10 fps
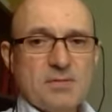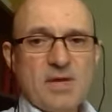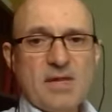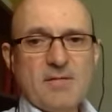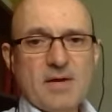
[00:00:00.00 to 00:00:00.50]

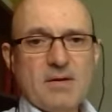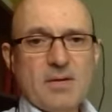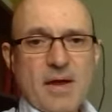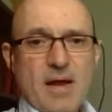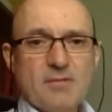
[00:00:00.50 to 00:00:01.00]
Media Vendor, I
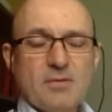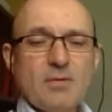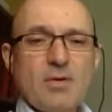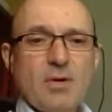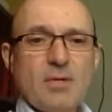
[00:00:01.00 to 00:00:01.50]
have
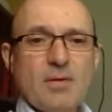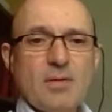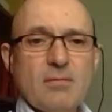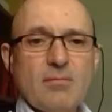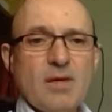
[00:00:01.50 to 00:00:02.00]
$200
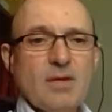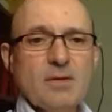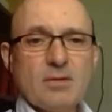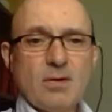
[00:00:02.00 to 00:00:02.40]
million